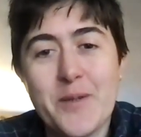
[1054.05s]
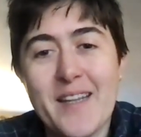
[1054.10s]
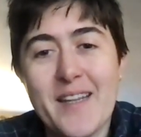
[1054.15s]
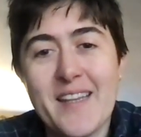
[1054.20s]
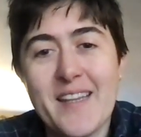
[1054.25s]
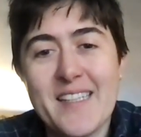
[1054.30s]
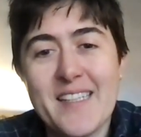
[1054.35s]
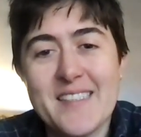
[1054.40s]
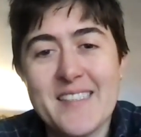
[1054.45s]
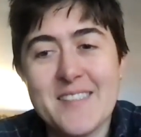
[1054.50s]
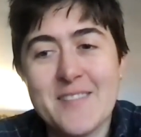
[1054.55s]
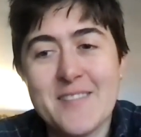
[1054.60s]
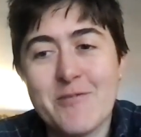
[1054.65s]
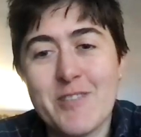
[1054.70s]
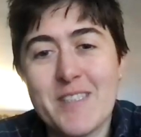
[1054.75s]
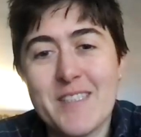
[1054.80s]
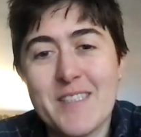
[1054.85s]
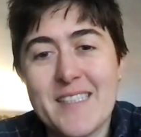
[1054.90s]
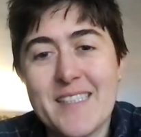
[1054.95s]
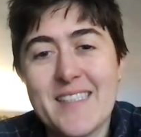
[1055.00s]
I think it's a
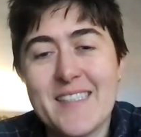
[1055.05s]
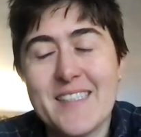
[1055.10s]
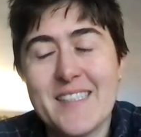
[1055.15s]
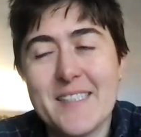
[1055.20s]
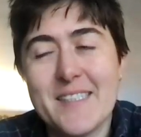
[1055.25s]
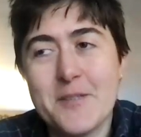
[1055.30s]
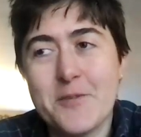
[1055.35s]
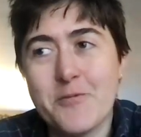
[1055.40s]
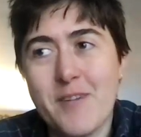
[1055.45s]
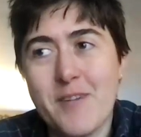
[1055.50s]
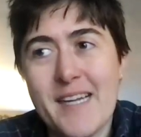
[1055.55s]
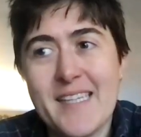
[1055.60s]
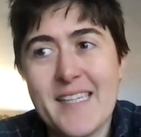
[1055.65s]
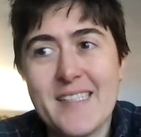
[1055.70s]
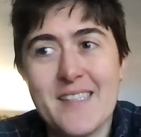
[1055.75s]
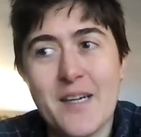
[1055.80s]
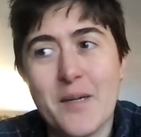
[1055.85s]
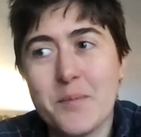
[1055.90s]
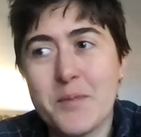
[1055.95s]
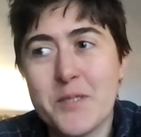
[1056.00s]
really
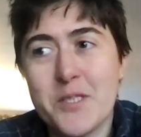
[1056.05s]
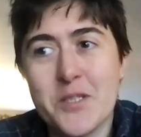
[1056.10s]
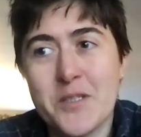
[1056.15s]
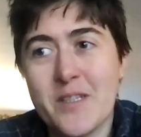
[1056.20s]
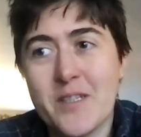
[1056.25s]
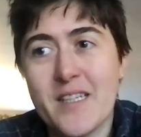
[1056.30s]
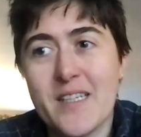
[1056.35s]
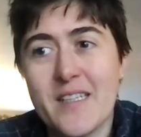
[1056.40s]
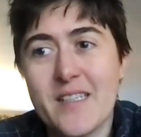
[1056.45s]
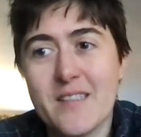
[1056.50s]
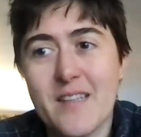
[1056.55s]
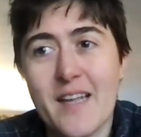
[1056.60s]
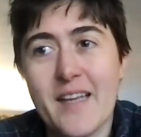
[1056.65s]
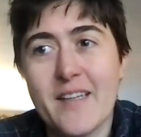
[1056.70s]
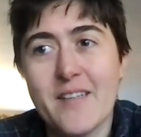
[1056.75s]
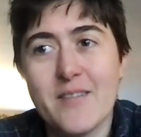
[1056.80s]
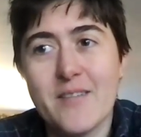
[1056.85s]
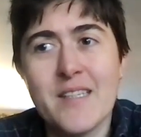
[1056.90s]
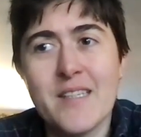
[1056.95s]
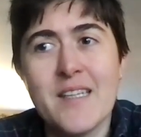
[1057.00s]
great opportunity to
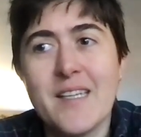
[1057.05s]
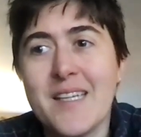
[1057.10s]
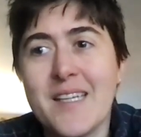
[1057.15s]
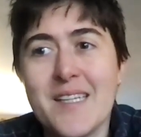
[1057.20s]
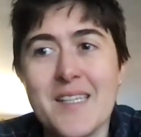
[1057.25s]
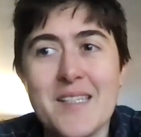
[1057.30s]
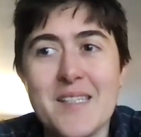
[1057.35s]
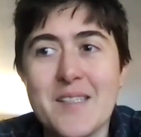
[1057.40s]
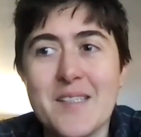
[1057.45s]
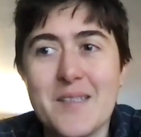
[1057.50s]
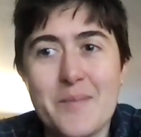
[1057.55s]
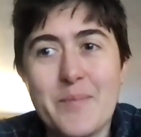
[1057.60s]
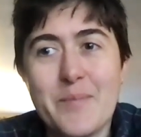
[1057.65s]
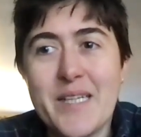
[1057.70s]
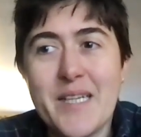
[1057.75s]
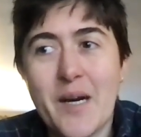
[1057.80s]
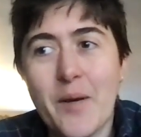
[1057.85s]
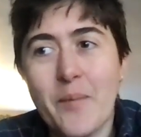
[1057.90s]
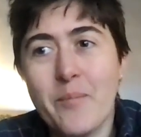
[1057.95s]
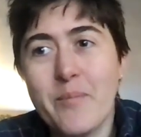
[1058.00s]
like
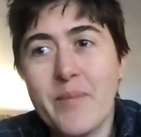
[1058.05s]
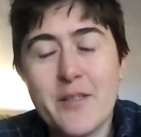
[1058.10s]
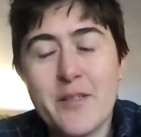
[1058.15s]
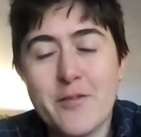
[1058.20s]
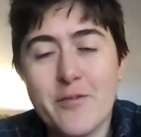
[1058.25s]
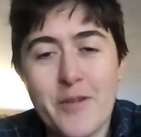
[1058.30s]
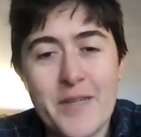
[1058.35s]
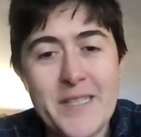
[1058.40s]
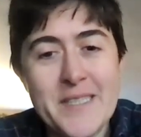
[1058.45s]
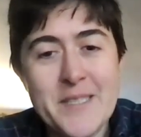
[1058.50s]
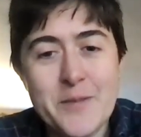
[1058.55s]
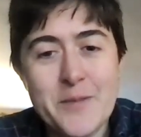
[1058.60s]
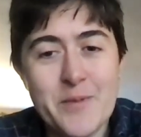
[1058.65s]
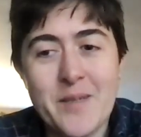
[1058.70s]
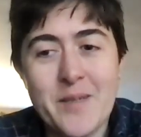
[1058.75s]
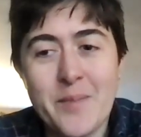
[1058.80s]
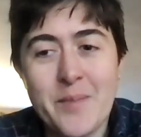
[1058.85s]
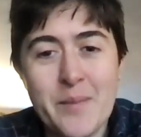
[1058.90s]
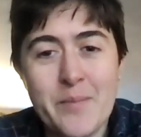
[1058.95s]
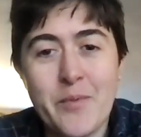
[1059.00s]
become better friends
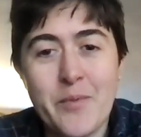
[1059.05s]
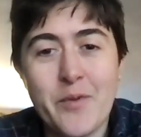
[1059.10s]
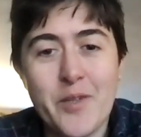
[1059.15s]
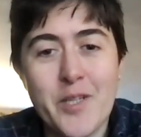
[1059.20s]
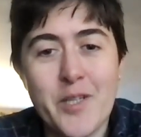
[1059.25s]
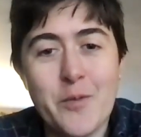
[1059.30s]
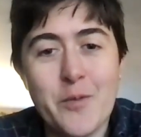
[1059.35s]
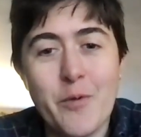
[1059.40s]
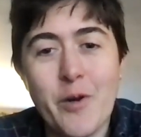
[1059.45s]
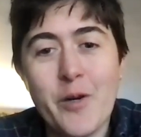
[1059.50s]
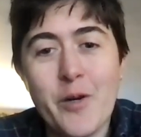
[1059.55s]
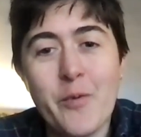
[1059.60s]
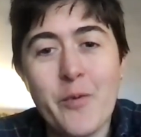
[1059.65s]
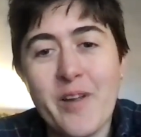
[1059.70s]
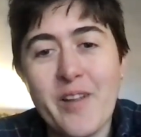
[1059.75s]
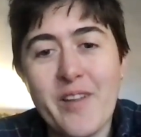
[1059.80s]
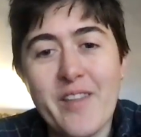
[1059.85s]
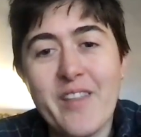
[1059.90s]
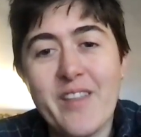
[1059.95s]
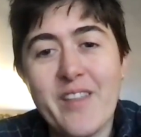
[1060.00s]
with the people that you work
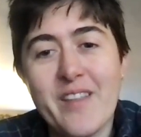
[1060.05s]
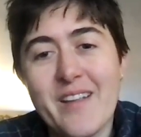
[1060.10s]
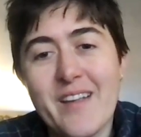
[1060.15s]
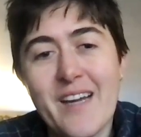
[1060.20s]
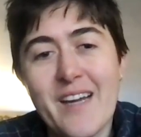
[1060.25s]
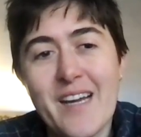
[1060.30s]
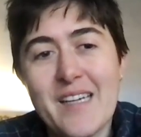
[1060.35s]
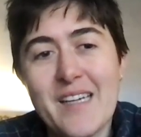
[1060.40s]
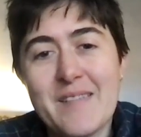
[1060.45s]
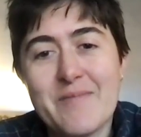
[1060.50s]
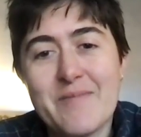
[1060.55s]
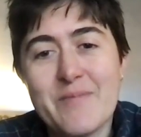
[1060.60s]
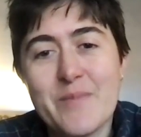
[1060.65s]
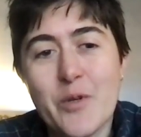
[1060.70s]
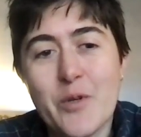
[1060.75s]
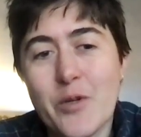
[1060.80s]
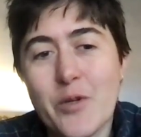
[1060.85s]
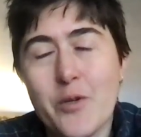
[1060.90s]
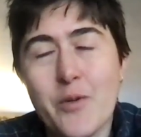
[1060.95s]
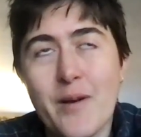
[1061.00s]
with,
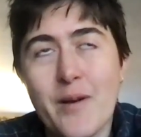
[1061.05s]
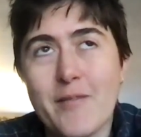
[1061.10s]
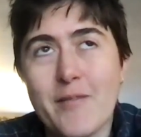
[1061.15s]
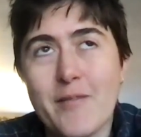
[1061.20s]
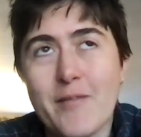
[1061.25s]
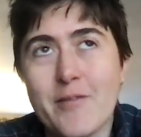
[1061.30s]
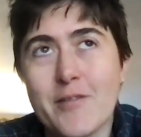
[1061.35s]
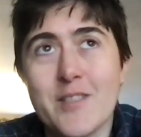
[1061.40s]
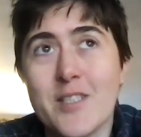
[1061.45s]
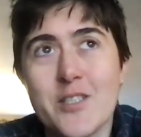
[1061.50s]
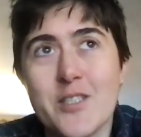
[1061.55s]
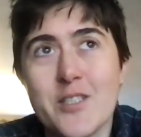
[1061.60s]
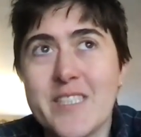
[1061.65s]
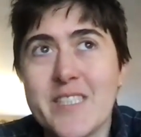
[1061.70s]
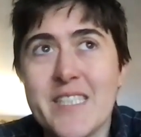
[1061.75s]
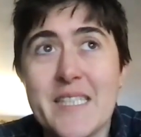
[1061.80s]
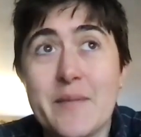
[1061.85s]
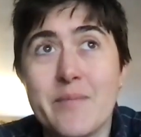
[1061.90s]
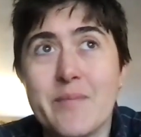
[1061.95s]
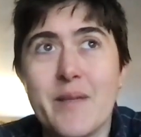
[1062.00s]
or whoever is on your
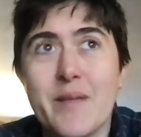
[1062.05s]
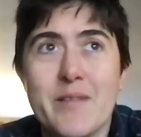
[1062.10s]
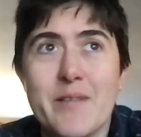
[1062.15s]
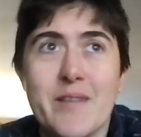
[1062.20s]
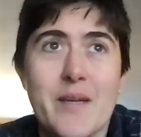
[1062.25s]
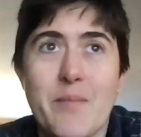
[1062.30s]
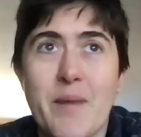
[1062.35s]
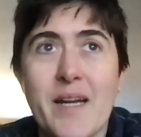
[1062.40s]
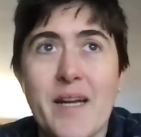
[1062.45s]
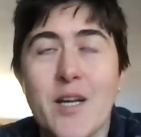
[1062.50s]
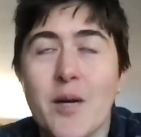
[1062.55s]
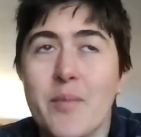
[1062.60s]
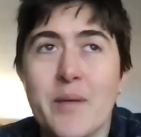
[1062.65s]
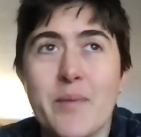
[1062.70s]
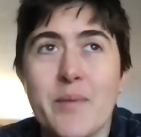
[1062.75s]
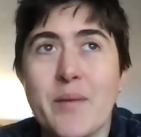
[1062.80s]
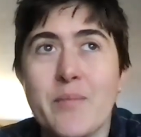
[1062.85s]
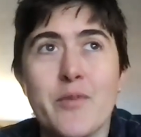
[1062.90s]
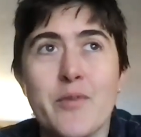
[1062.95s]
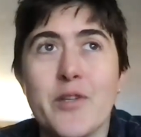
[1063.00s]
team. They might not
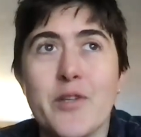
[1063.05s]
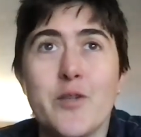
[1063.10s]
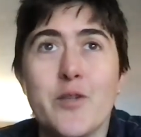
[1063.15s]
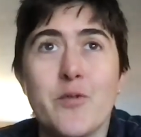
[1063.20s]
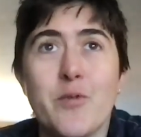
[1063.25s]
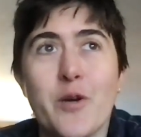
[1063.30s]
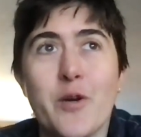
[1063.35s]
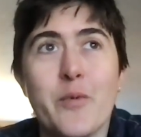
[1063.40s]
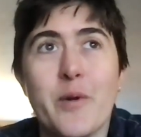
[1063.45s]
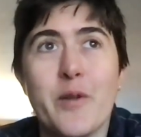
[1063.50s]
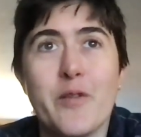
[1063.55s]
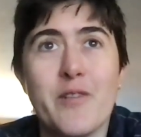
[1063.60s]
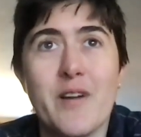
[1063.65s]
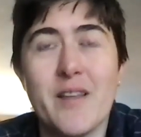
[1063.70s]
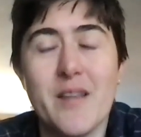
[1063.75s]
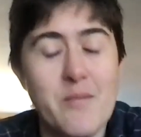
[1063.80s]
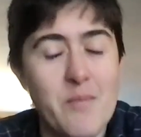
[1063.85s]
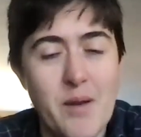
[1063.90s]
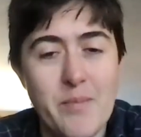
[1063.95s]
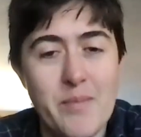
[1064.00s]
be people that you work with,
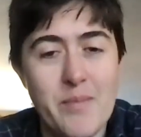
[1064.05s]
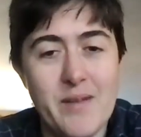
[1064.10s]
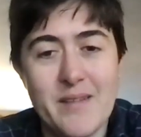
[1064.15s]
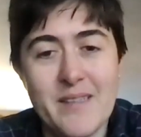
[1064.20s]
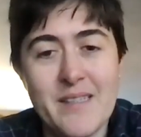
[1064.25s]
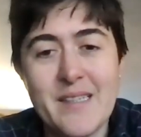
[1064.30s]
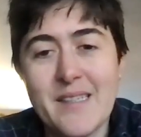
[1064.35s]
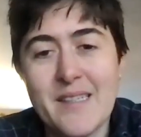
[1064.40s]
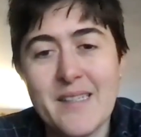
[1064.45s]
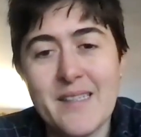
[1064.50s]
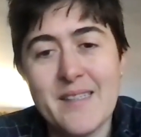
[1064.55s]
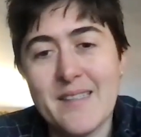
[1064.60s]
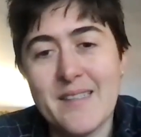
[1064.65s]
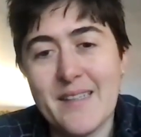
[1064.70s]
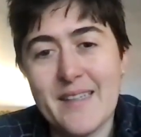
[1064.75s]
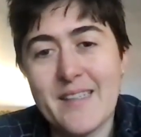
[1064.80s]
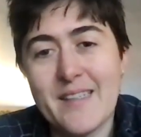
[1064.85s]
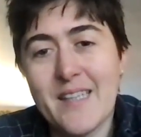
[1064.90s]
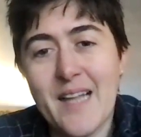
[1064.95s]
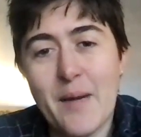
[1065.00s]
right? They might be
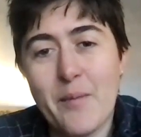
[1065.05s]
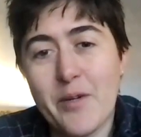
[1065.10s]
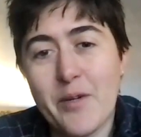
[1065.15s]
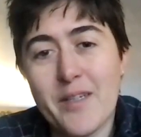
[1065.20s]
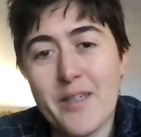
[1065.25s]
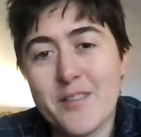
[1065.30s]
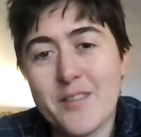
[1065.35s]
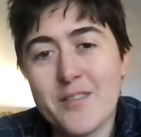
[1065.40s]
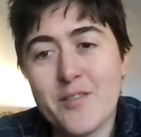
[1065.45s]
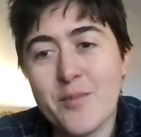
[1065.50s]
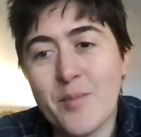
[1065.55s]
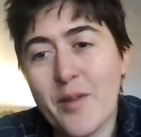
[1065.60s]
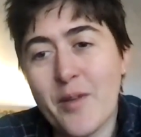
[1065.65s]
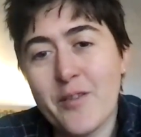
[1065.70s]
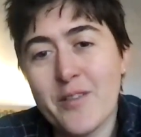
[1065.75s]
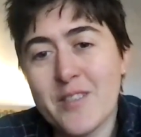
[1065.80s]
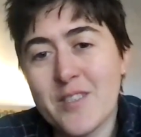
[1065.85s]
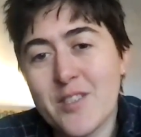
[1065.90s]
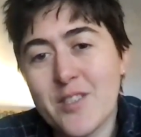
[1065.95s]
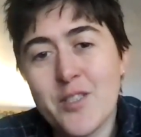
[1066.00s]
like collaborators from
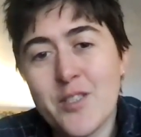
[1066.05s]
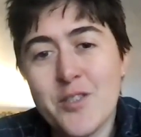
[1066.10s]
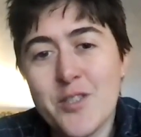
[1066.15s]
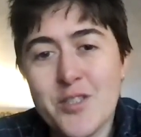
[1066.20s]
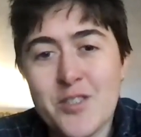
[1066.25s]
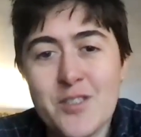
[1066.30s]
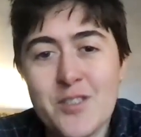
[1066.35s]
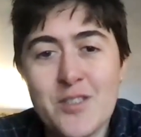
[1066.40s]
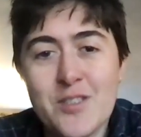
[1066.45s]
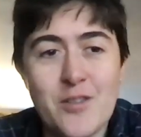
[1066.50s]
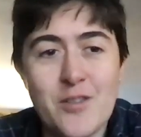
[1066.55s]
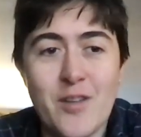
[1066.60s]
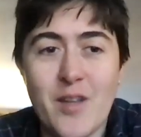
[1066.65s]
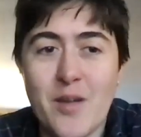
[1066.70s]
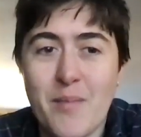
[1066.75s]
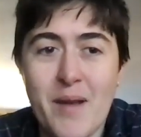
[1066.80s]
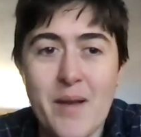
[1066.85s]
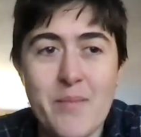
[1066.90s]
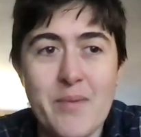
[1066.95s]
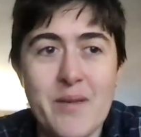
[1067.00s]
other institutions, or
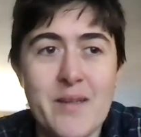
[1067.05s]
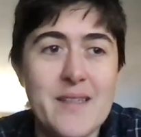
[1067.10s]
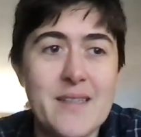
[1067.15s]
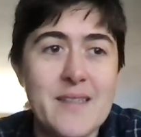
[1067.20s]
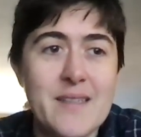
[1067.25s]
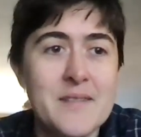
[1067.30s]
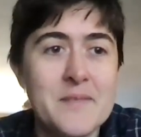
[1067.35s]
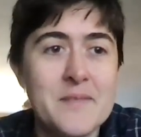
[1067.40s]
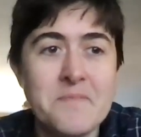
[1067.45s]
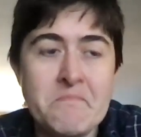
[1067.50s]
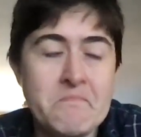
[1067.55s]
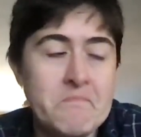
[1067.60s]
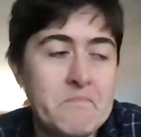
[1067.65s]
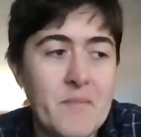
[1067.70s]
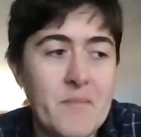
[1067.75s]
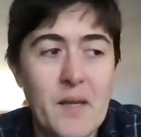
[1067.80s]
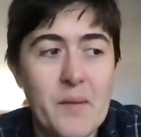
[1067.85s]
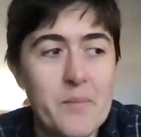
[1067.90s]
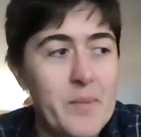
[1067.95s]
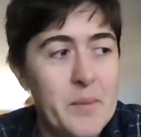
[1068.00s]
they might be
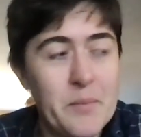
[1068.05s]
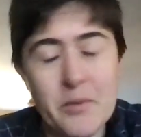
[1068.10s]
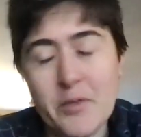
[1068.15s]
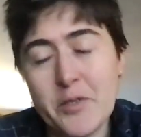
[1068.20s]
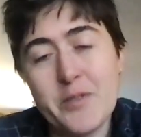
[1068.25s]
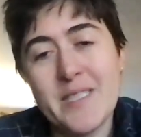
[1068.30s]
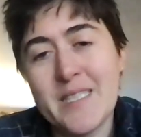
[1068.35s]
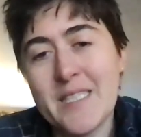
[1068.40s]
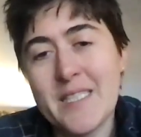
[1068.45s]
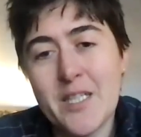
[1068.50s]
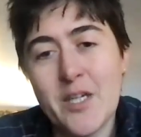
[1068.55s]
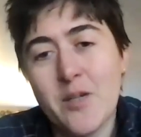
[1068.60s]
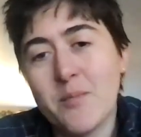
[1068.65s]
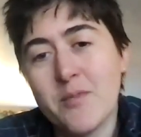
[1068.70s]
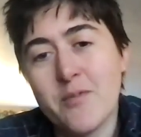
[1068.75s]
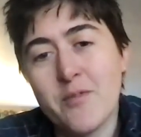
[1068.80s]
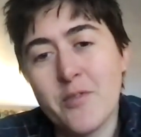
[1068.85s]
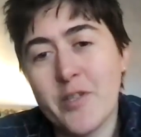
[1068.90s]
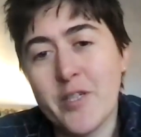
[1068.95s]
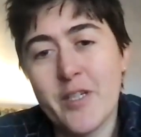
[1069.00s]
people you didn't know
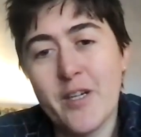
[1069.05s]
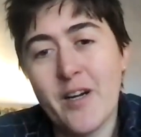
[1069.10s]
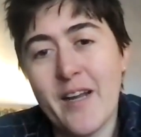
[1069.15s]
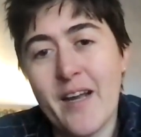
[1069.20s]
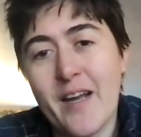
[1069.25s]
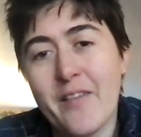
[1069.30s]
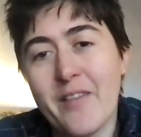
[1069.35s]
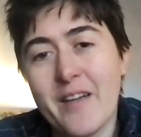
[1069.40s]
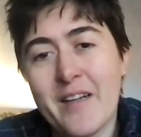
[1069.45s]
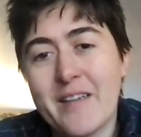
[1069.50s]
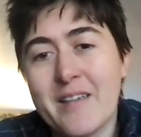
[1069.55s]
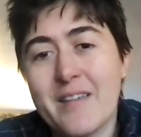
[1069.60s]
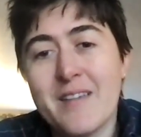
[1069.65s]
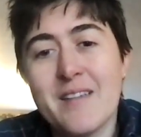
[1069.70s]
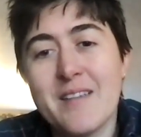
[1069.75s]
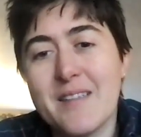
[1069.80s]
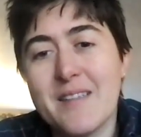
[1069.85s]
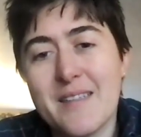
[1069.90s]
before you got out there.